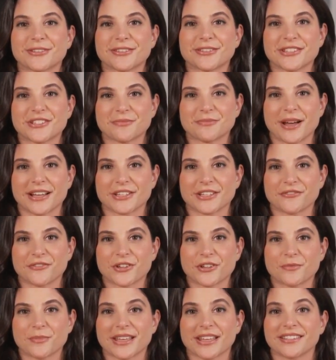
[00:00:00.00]
Spend a
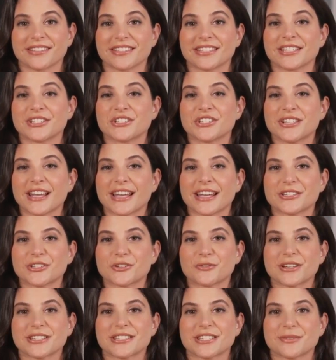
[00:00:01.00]
few minutes each day
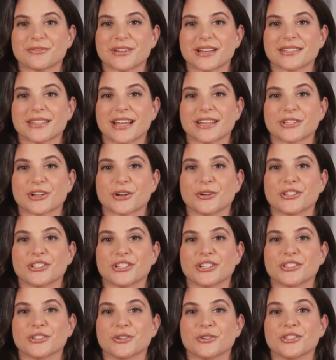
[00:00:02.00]
doing something that
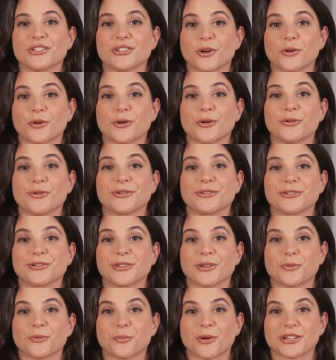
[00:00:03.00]
nourishes your soul,
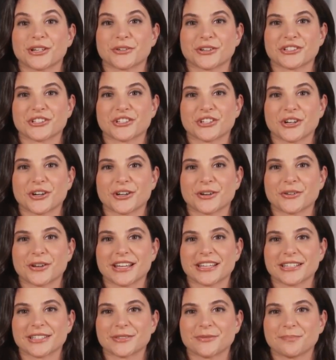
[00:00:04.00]
whether it's
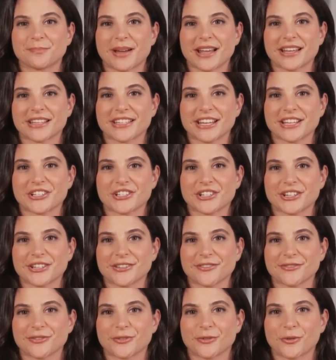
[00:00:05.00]
journaling,
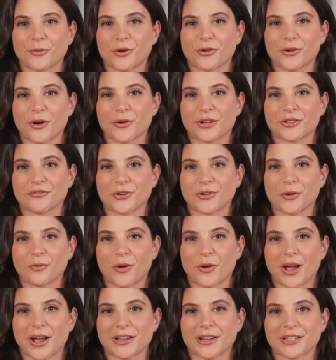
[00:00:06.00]
meditation, or going for a
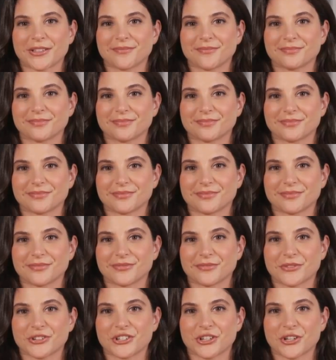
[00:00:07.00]
walk.
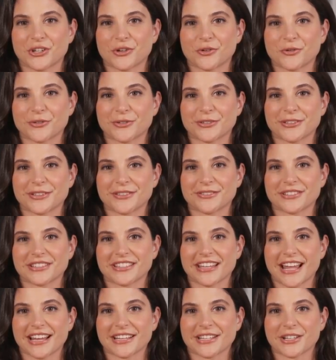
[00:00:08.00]
2.
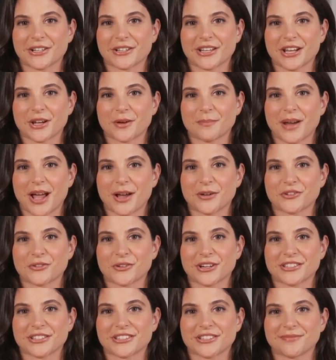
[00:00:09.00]
Set clear
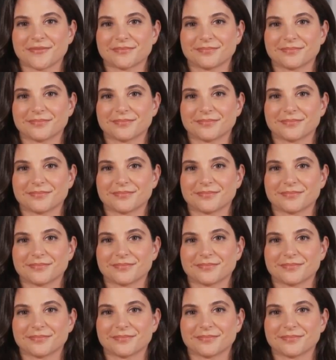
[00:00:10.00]
boundaries.